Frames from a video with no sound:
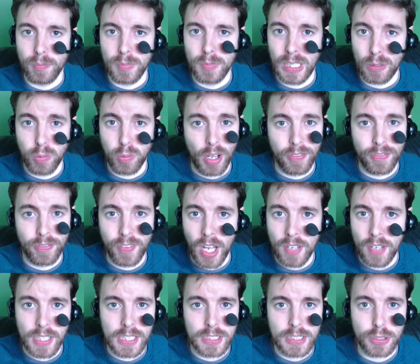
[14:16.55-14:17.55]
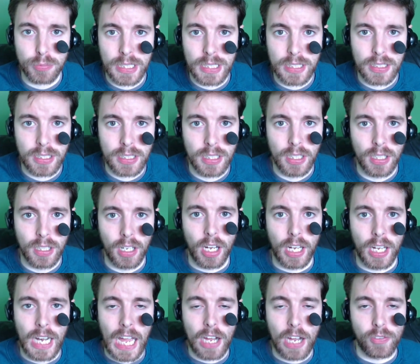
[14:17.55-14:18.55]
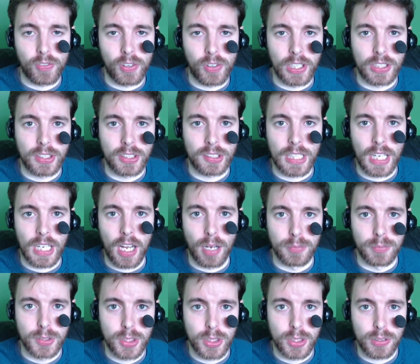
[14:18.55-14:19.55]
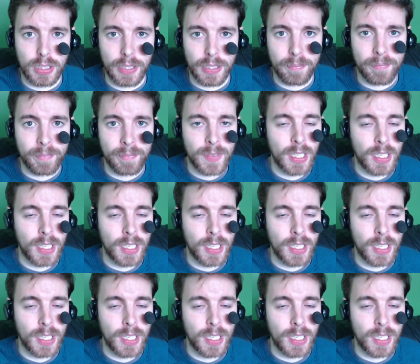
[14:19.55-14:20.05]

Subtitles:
like 5 days a week on average that I'm doing it,